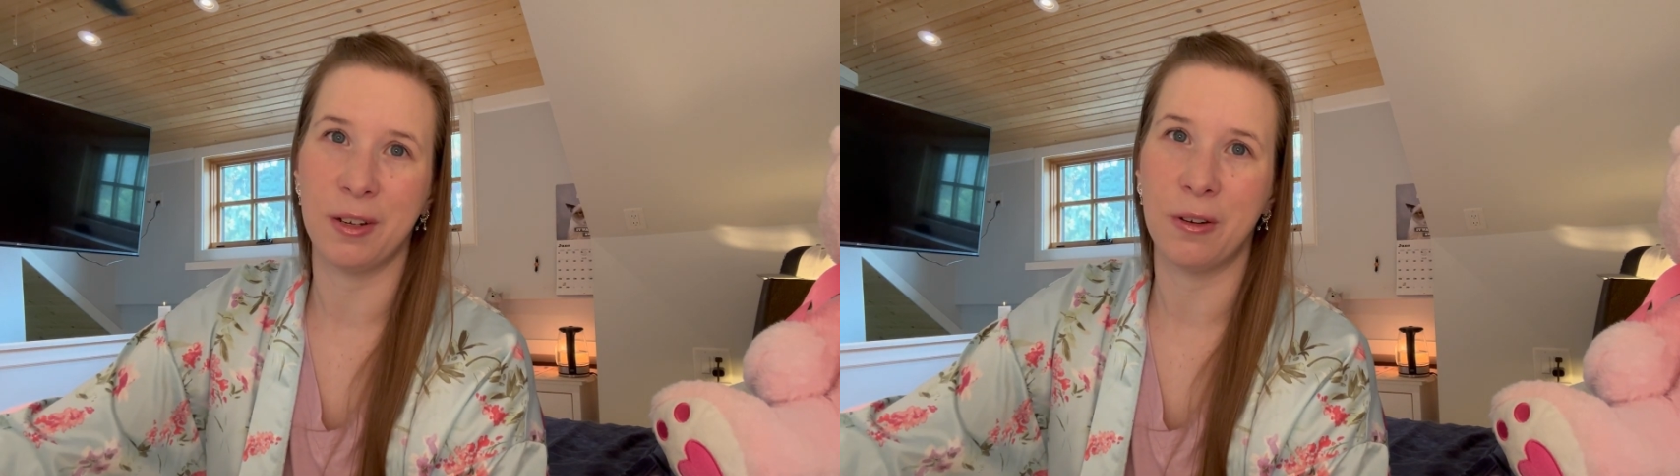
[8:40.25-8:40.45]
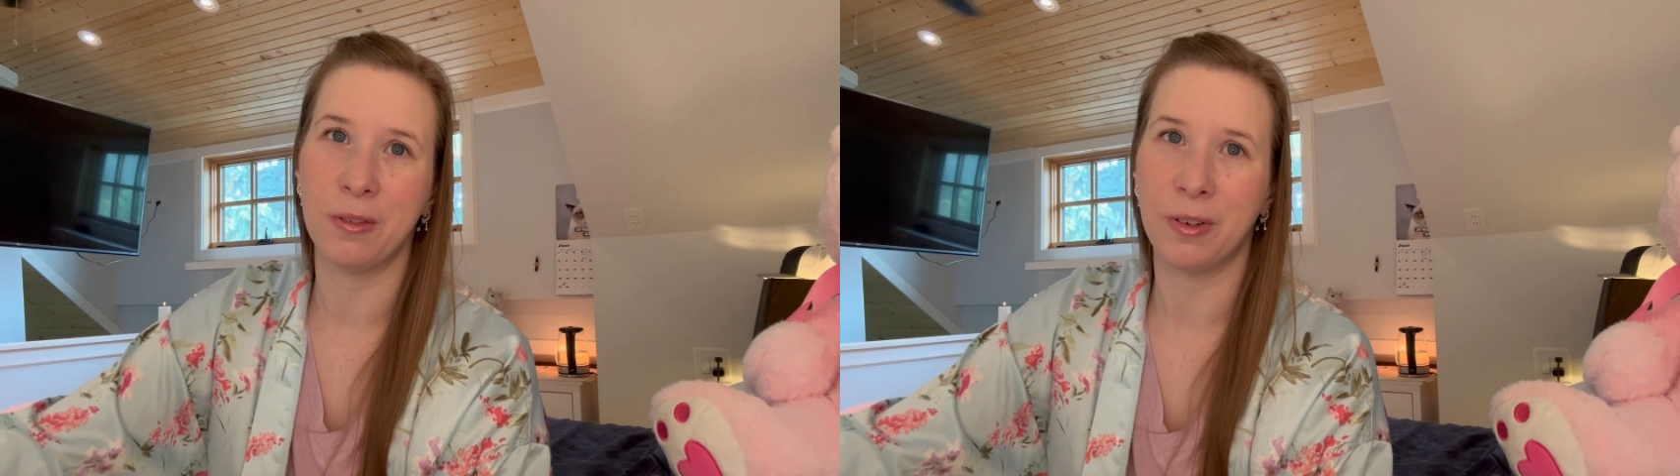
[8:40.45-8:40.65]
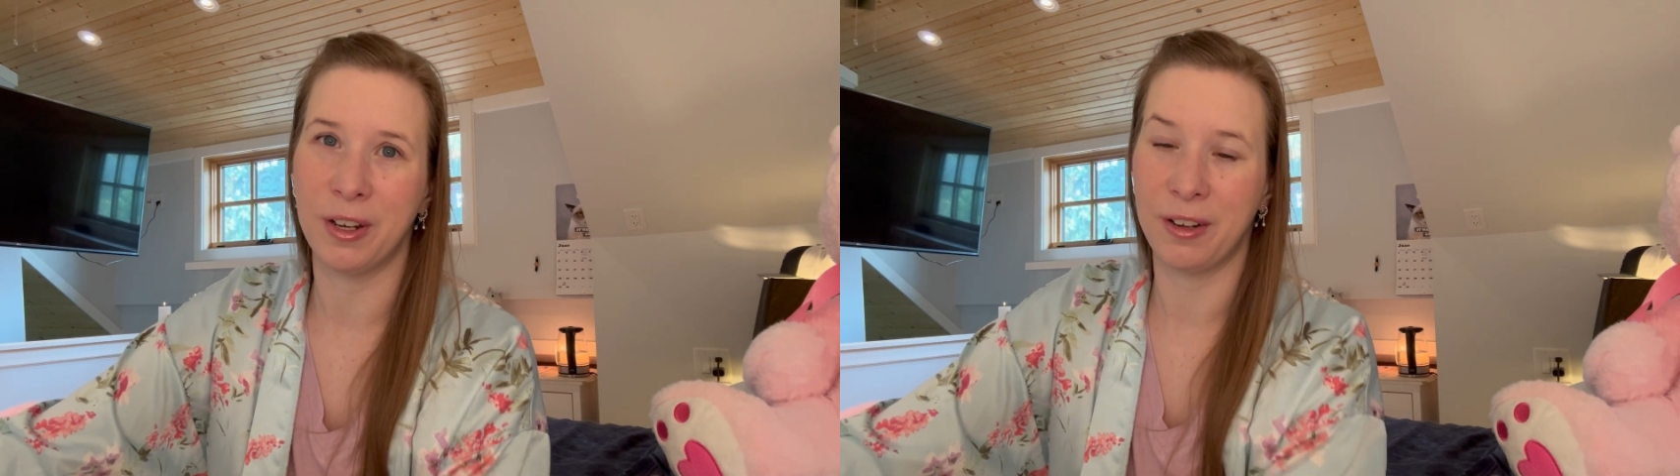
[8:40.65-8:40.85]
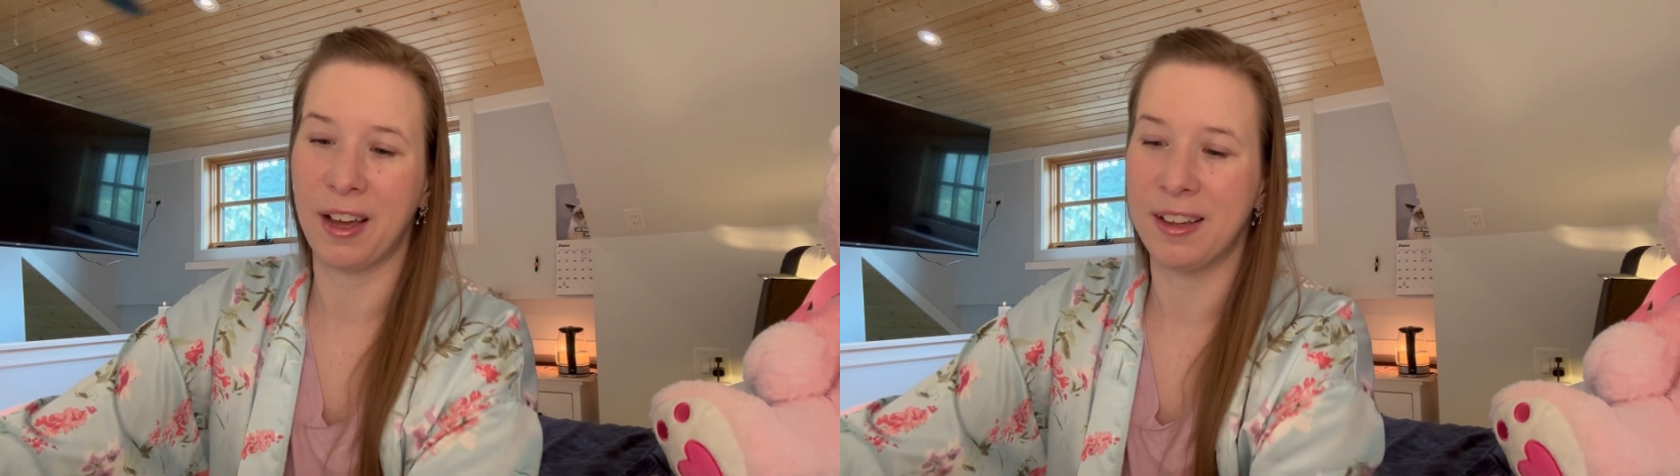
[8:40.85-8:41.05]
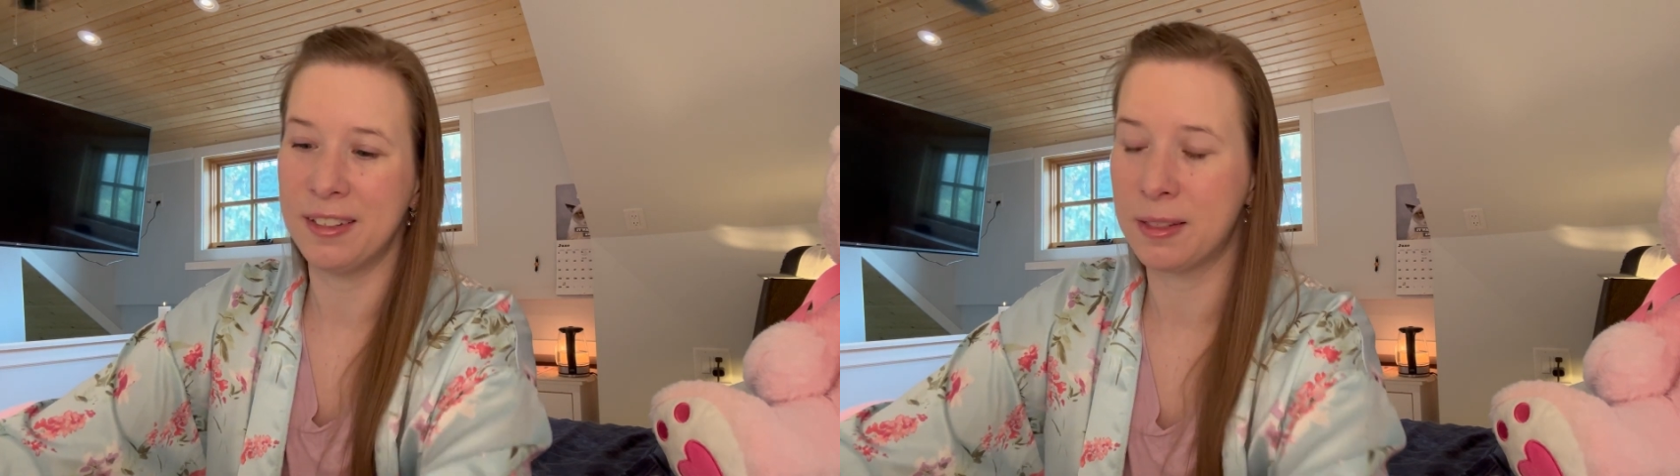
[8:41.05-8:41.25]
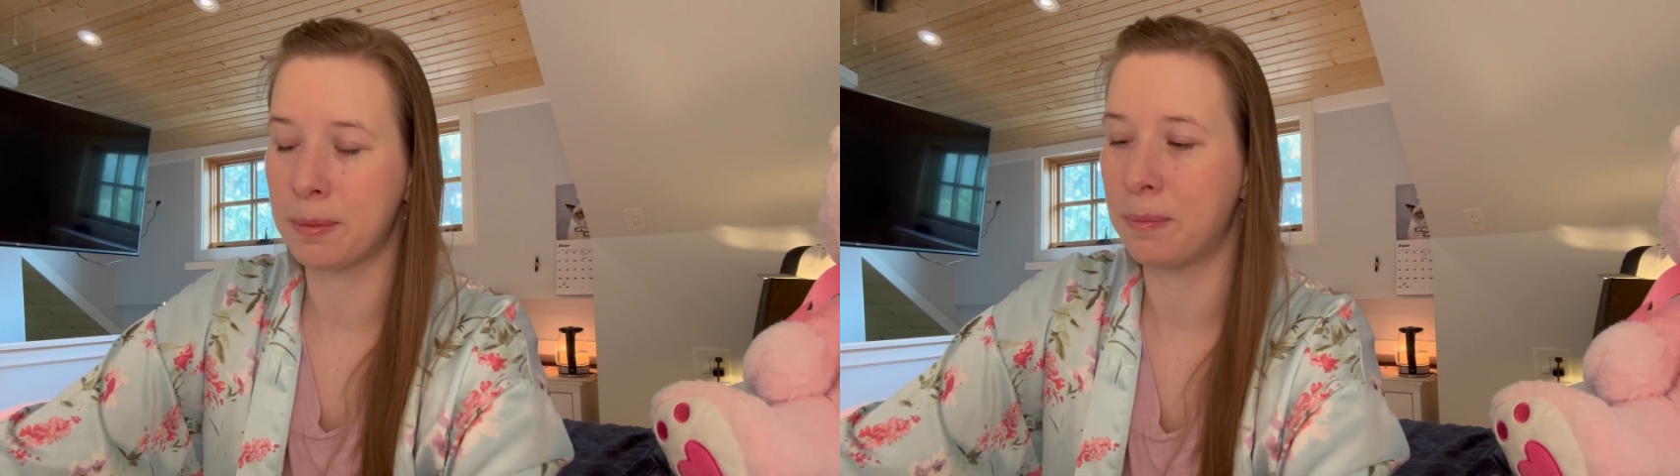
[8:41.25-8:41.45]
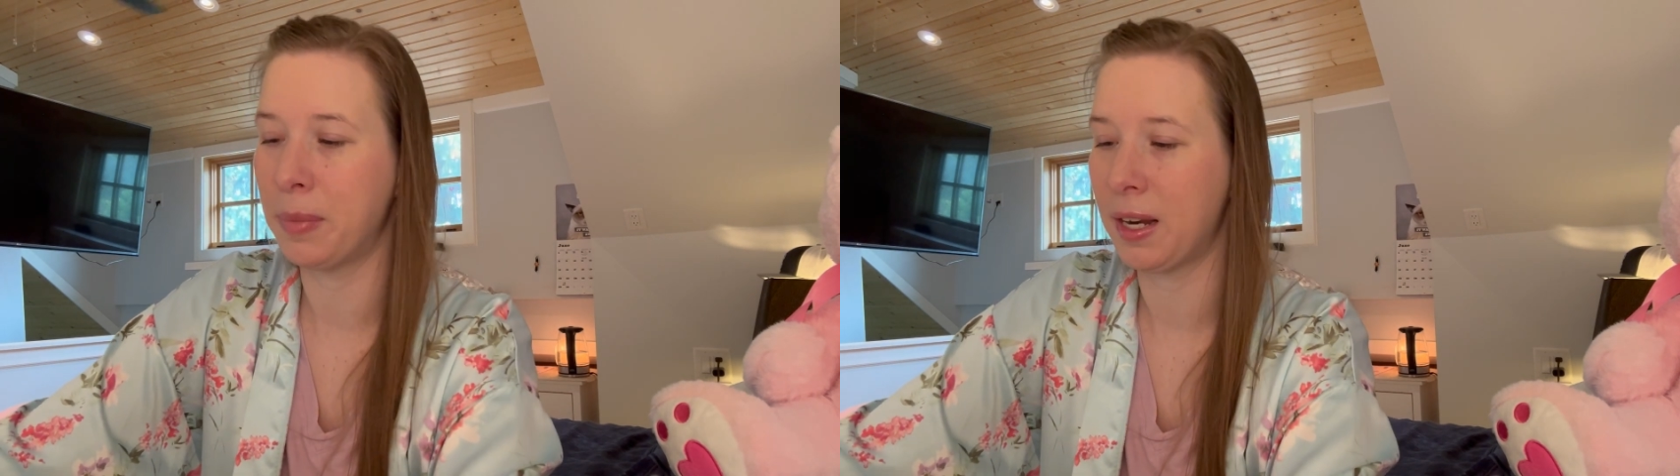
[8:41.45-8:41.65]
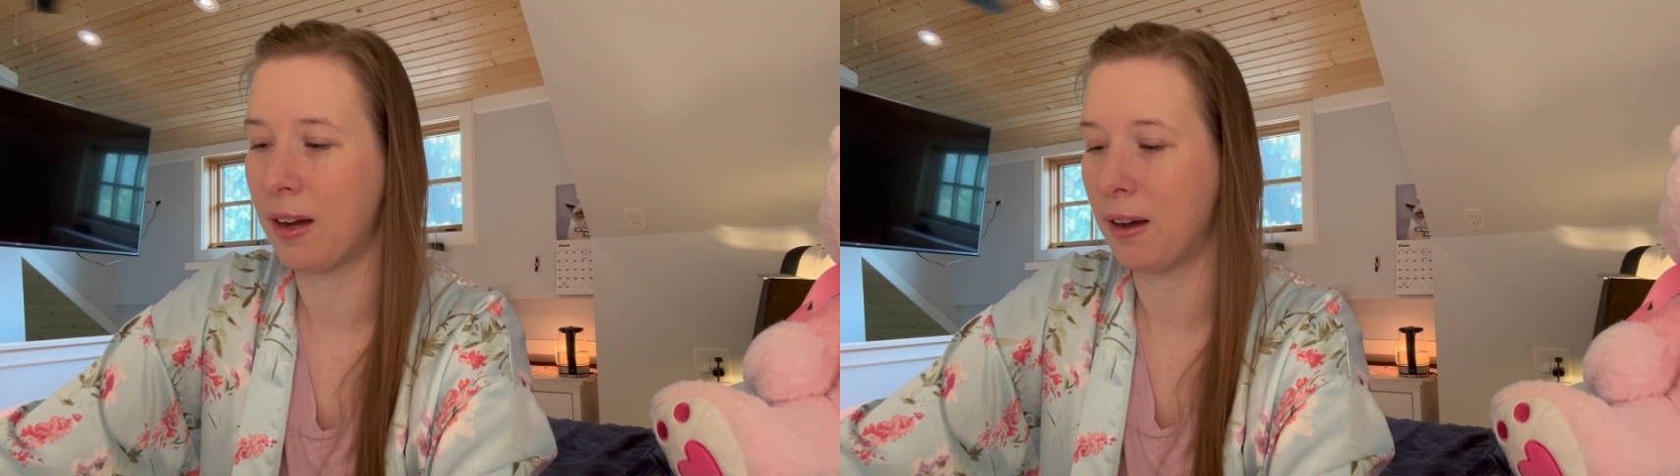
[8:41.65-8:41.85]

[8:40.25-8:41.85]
note for you guys. But